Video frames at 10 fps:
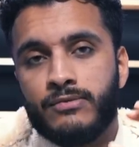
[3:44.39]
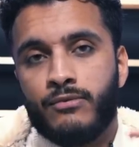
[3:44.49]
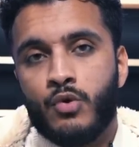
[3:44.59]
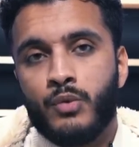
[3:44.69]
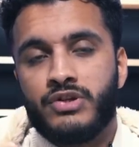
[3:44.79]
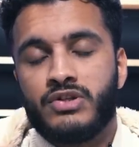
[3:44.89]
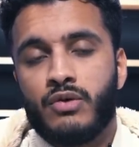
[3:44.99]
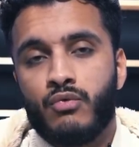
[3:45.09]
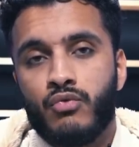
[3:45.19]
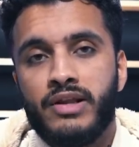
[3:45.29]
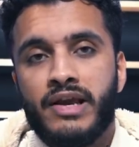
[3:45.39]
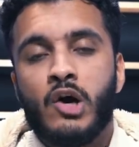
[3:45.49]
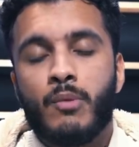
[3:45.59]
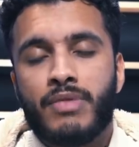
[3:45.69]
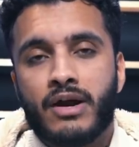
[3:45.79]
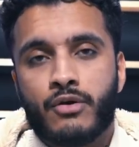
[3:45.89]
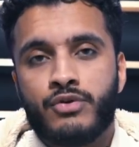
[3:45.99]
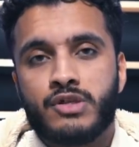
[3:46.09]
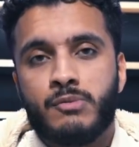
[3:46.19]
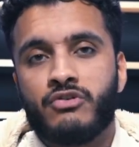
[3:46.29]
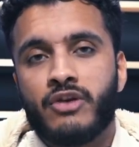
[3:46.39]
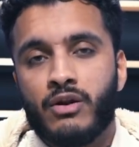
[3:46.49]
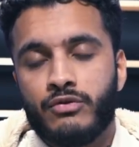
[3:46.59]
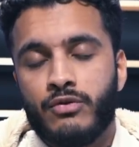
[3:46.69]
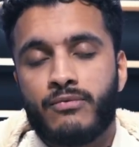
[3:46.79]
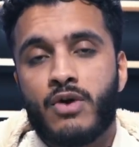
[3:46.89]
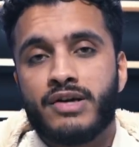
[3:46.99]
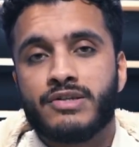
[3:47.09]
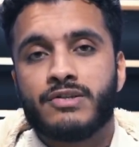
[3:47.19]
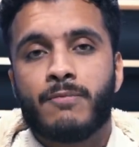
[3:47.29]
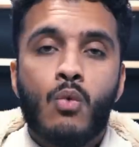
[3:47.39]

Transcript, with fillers: to form, which is going to really help that crispy shell on your fries.